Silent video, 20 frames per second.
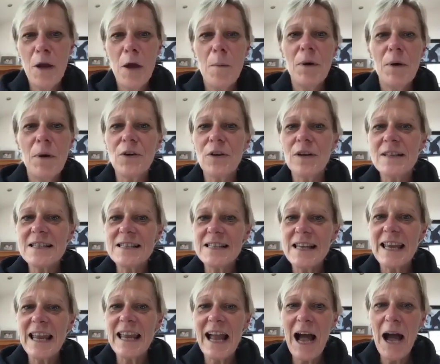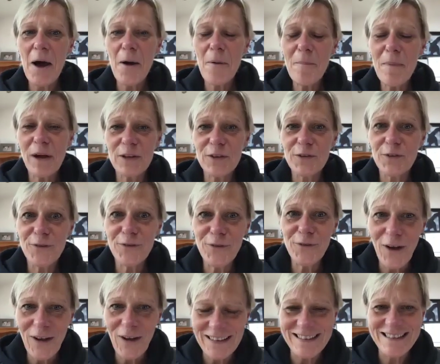but you can see how much
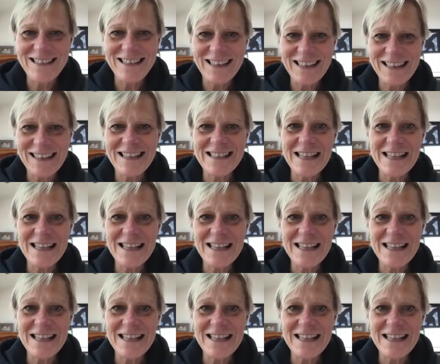fun Tilly